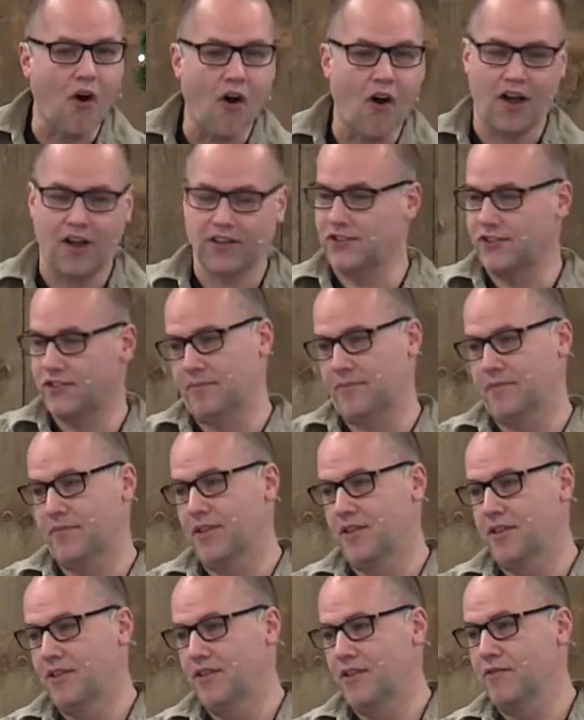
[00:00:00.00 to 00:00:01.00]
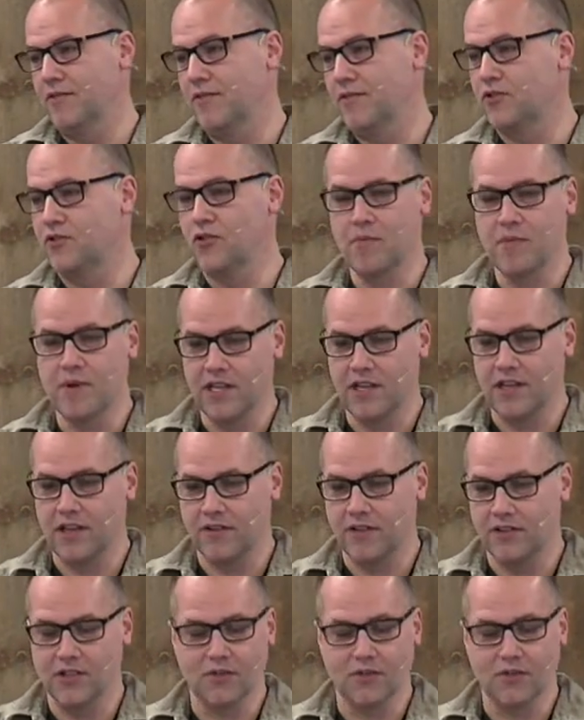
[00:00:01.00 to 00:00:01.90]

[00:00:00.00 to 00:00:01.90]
awesome for so many of us.